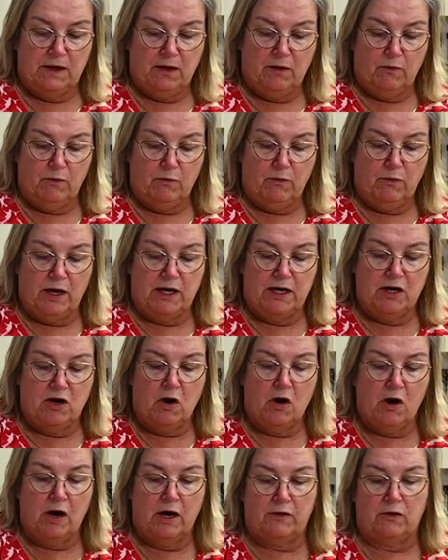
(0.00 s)
run
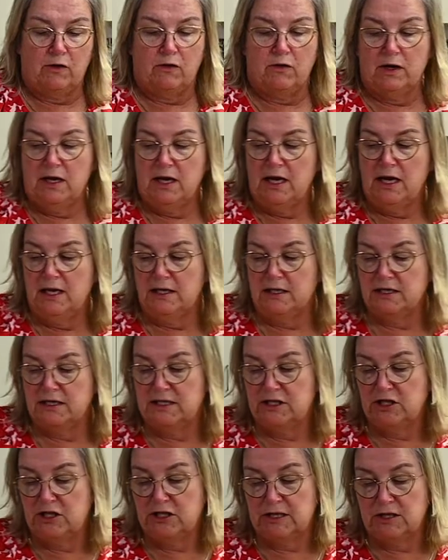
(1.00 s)
hotter. It
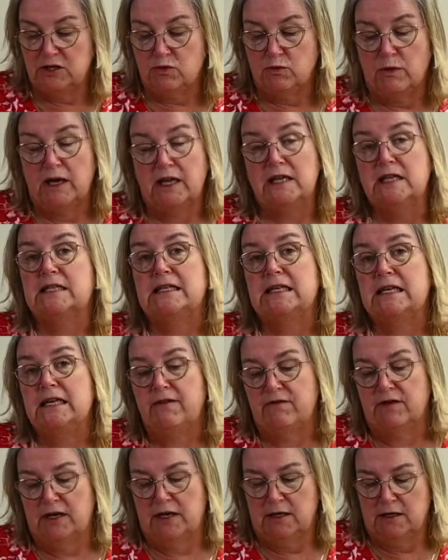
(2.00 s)
just runs
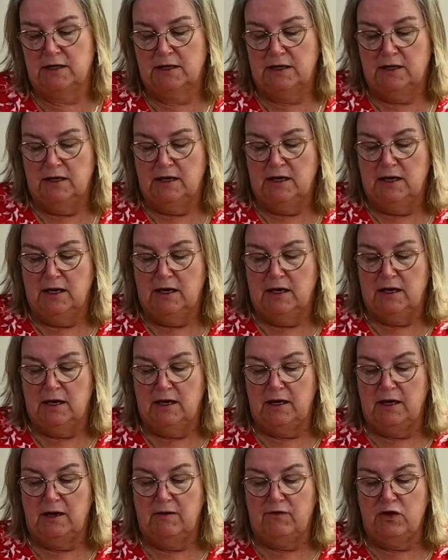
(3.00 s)
even.
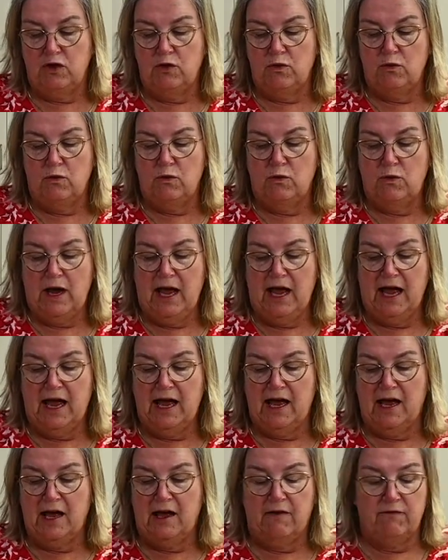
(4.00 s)
If you
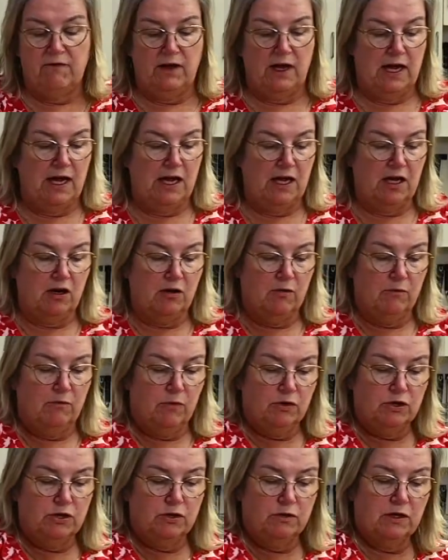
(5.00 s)
have a
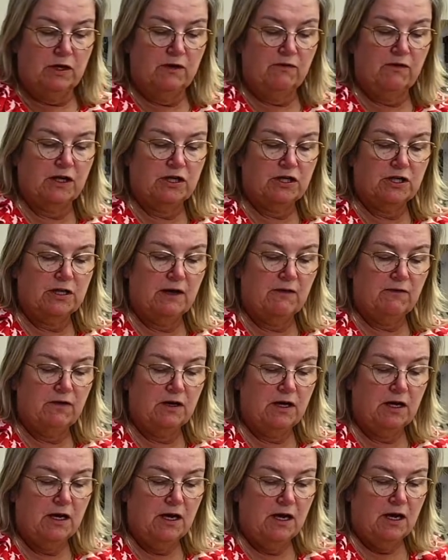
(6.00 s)
commercial convection
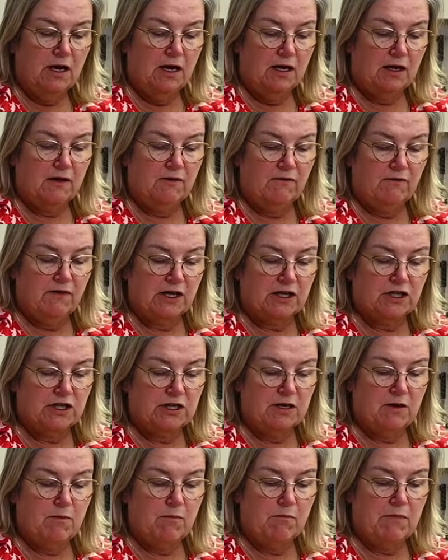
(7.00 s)
oven,
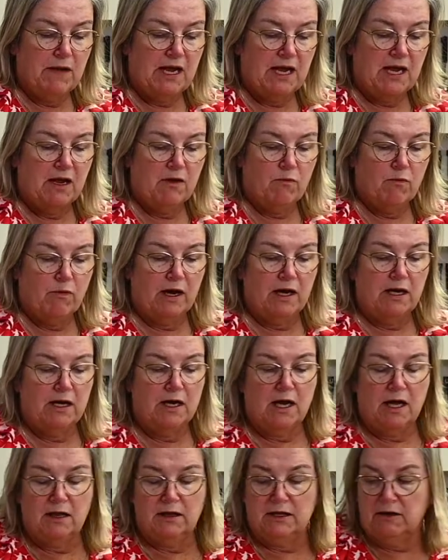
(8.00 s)
convection may run
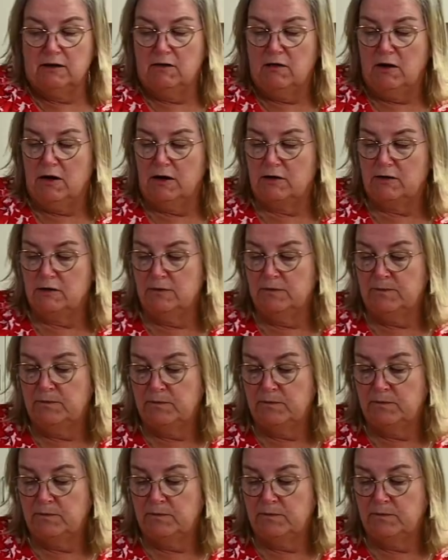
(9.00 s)
a little hotter,